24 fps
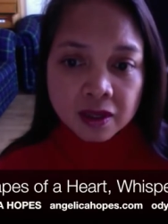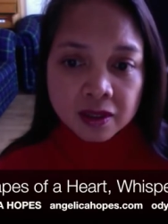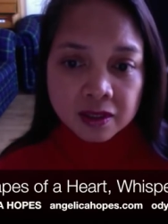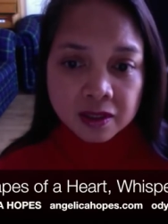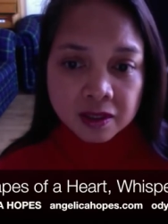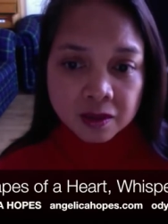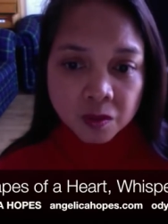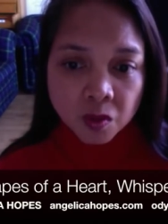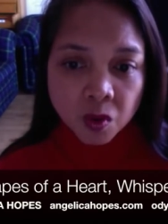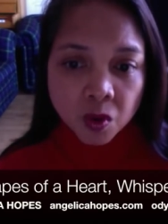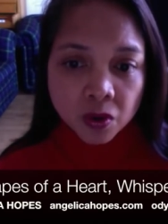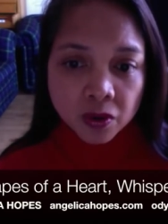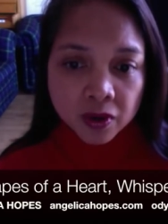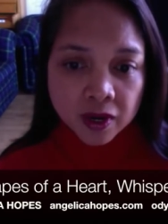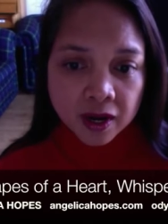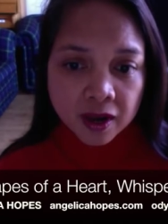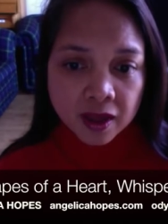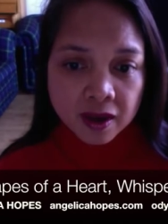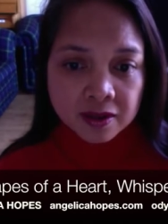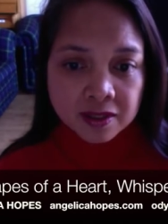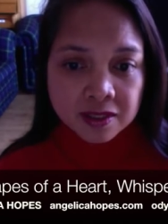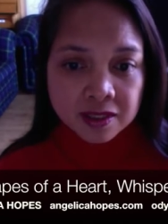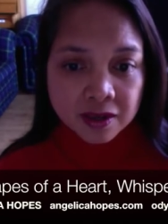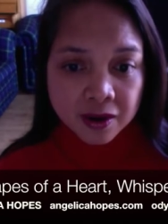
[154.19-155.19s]
The more
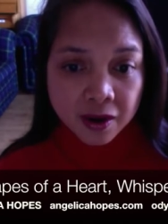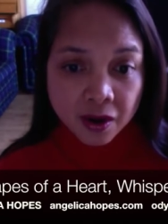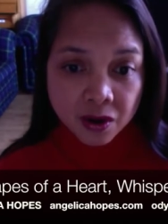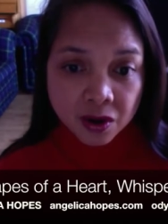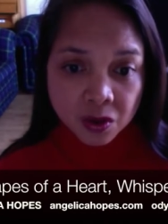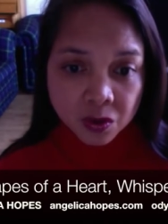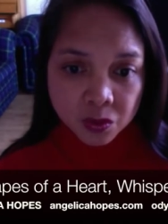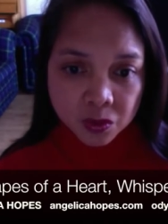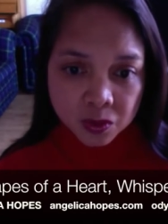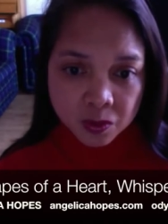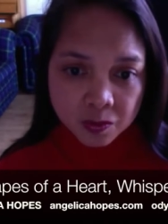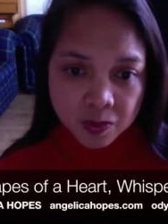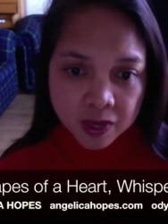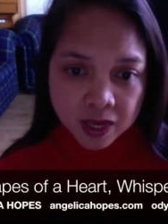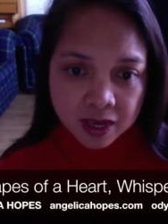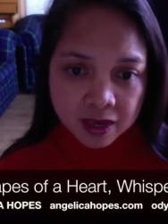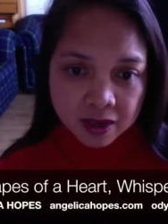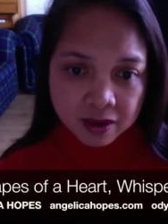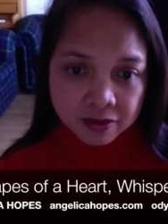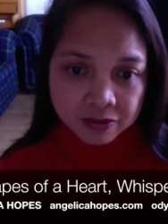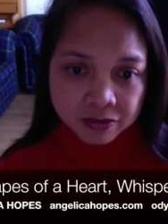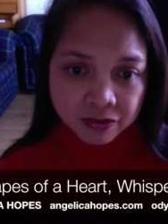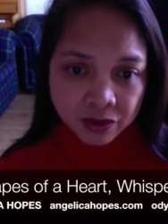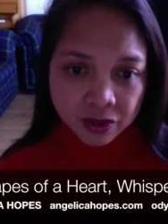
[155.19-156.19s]
relaxed Lara would
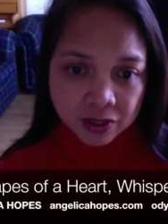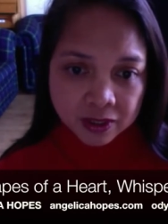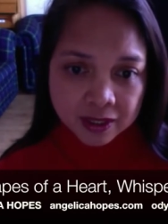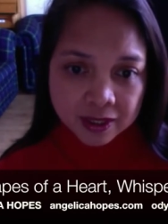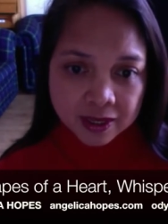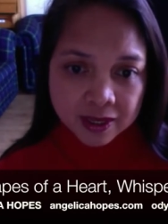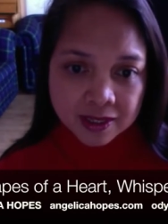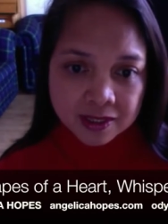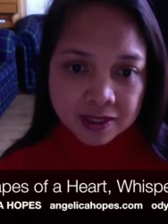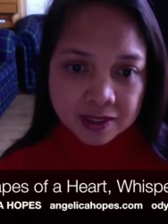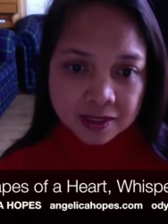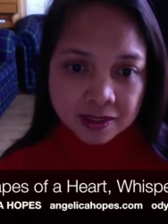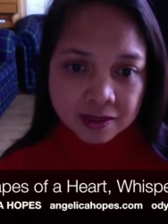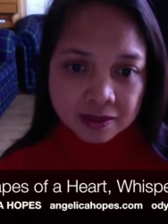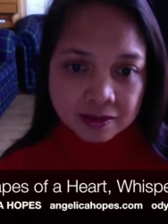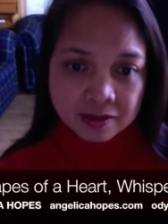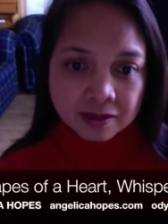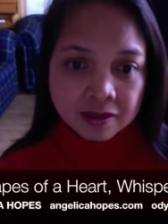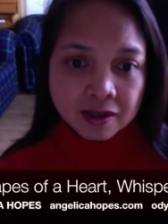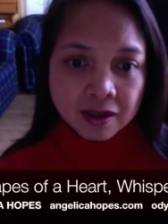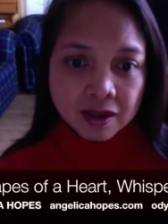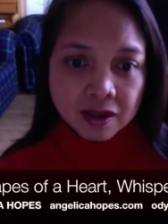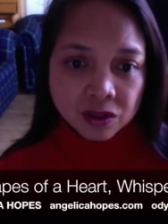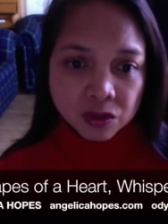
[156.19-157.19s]
be, for at least
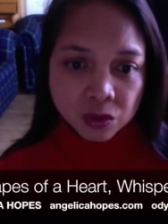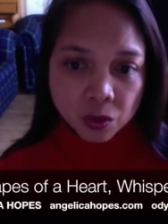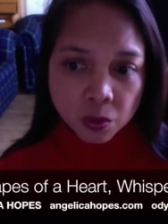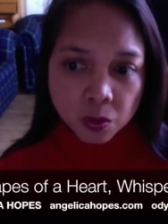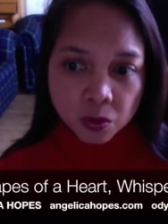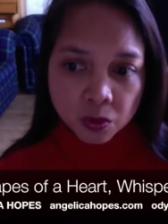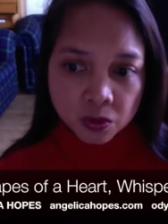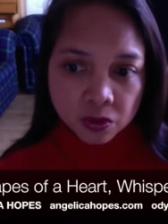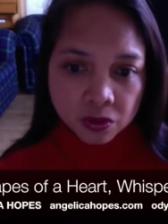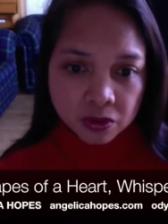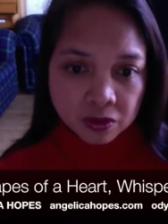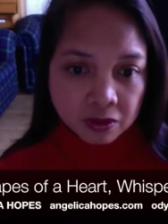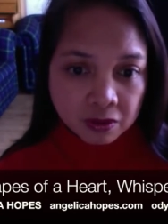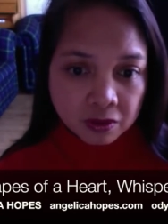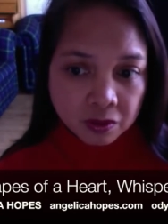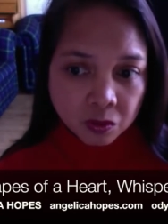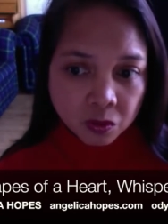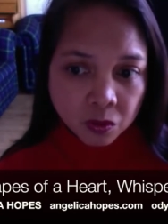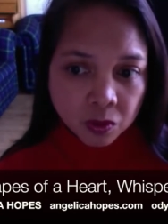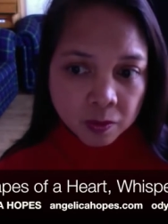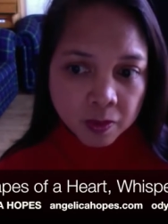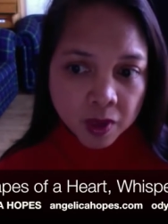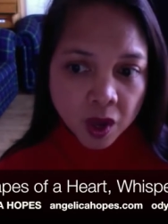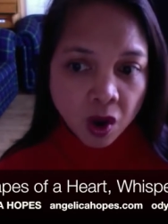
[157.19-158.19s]
a thorn
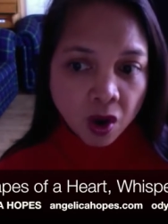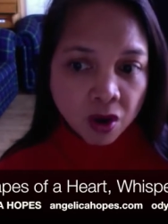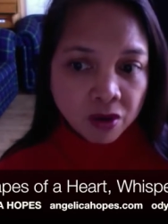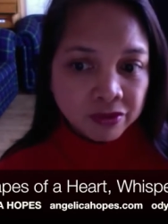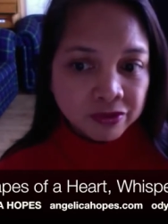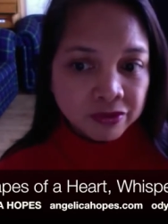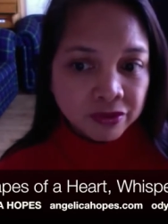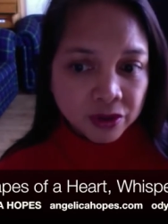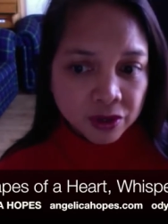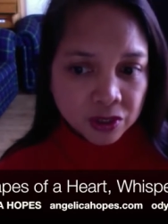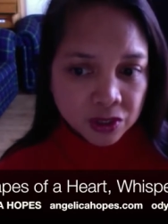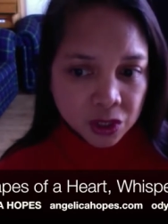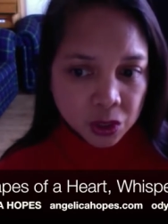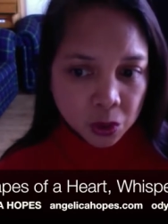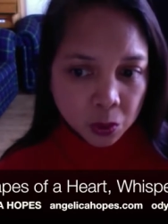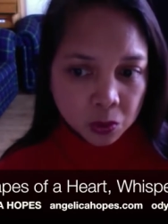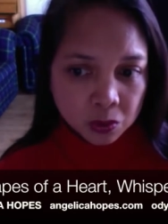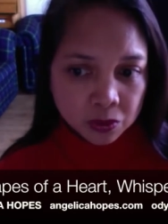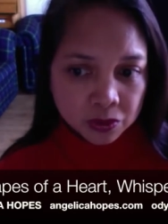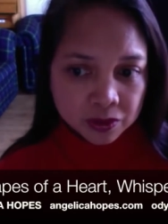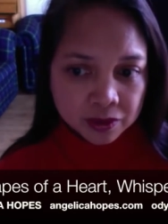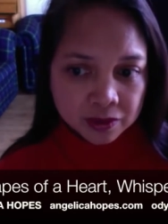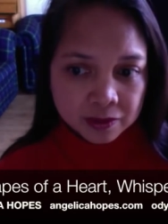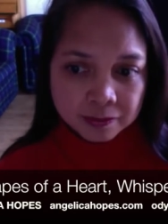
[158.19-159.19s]
will be off her
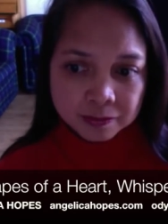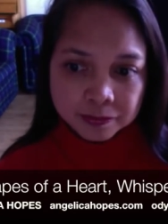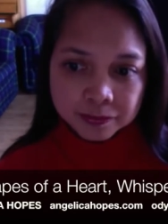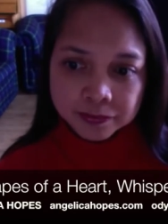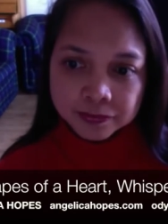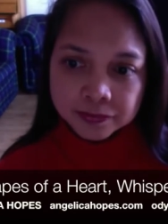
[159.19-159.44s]
shoulder.